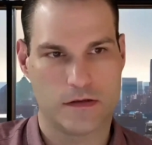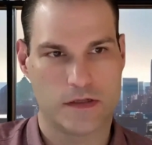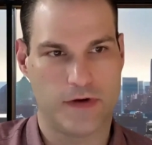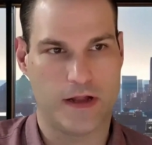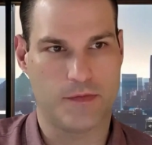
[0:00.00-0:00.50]

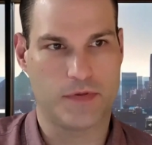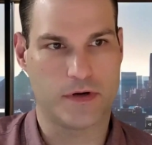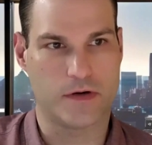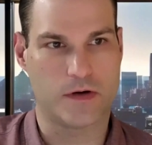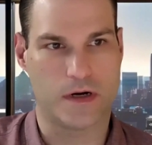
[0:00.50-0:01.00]

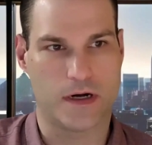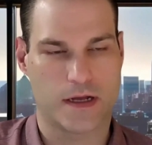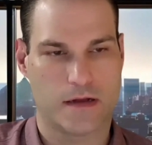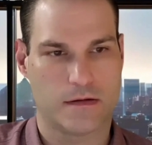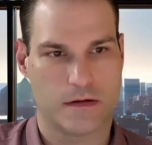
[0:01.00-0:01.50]
developer or a
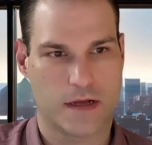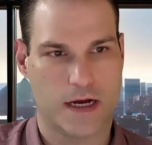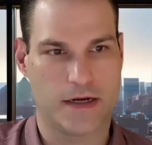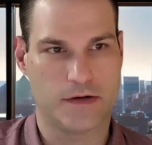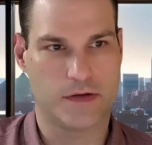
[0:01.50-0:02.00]

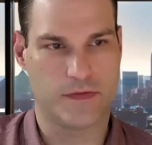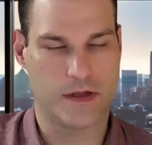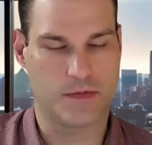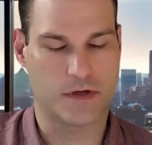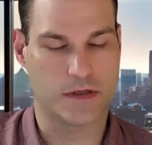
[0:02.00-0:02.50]
condo
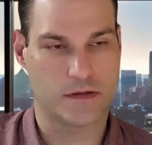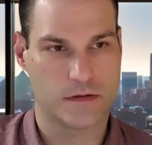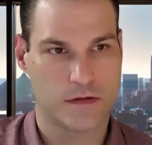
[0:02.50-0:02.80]
developer?